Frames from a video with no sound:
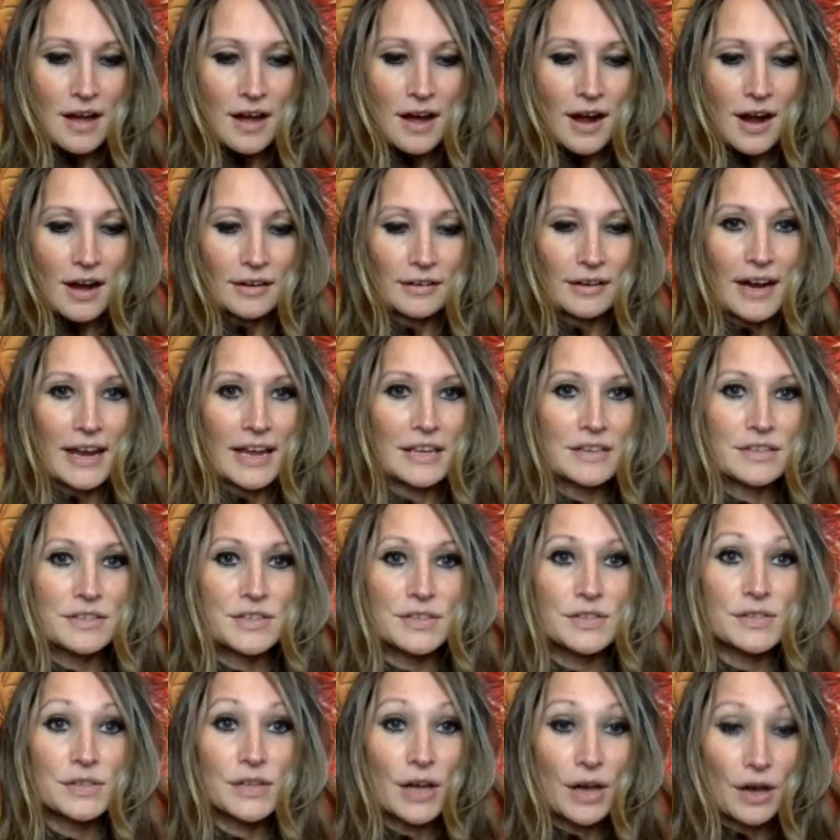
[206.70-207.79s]
All right,
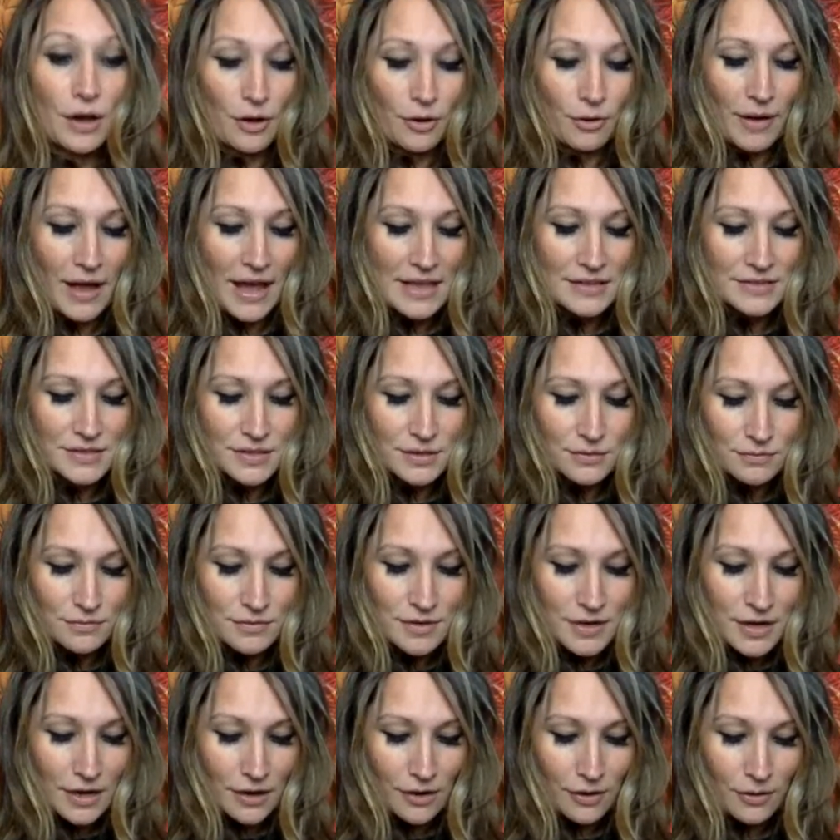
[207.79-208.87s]
so as you
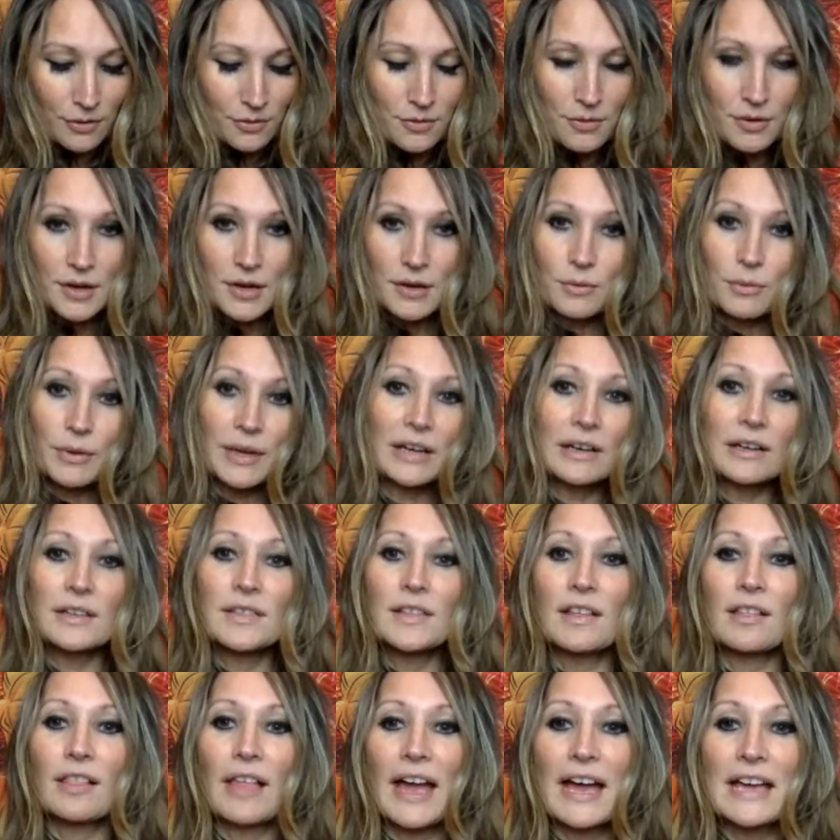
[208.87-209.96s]
know, we are in
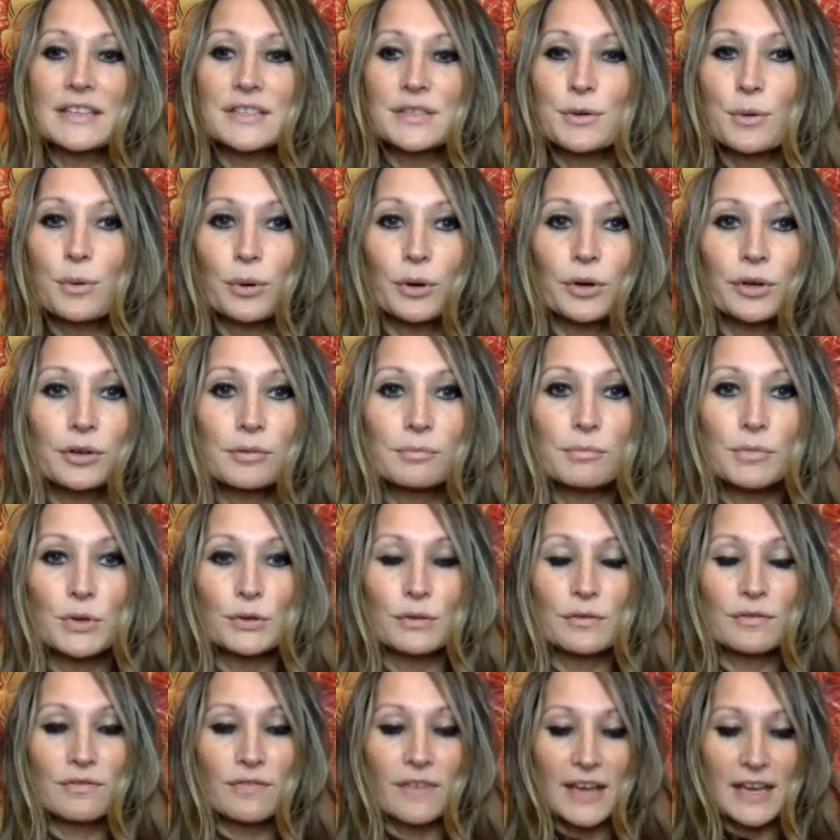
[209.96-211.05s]
the last quarter
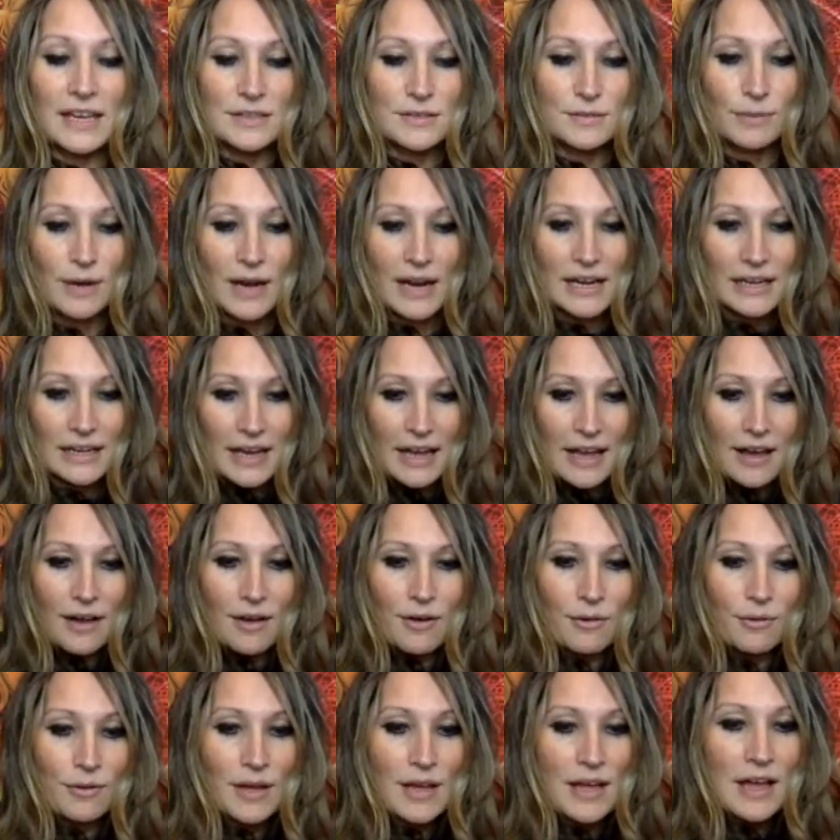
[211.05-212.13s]
moon phase right
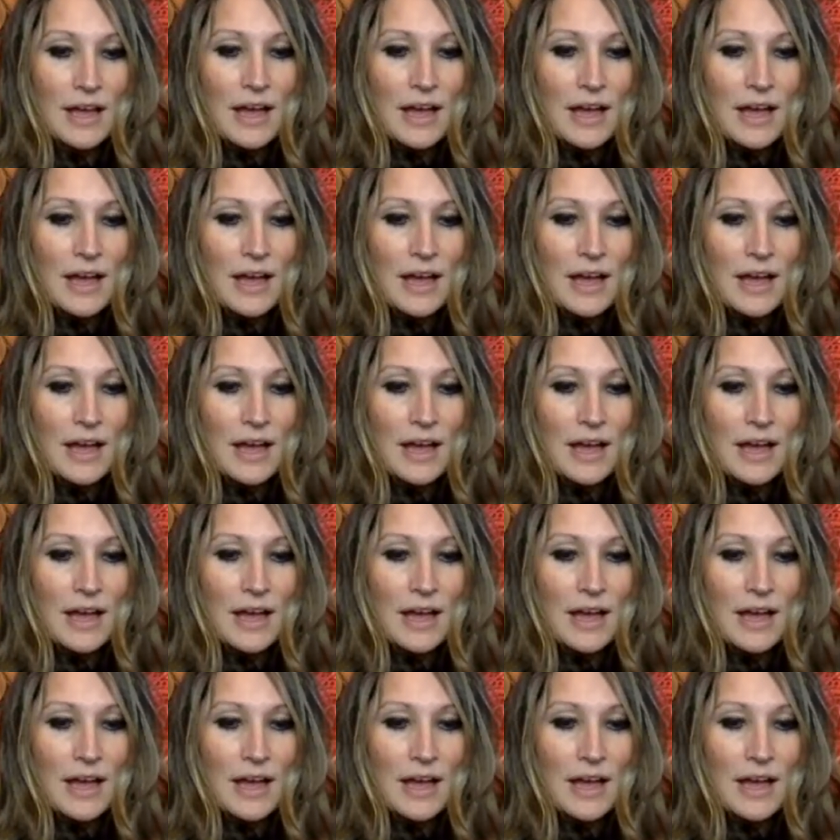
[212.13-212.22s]
now.